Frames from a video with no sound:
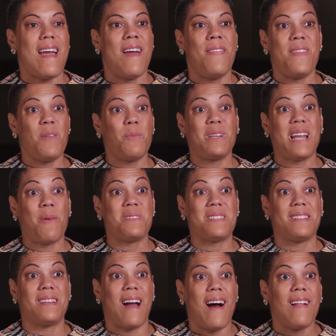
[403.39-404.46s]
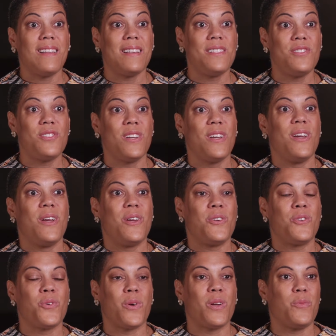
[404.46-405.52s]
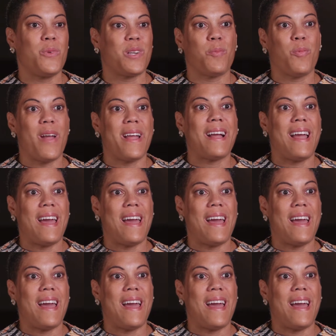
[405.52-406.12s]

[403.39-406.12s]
And then when I was in college, during winter break,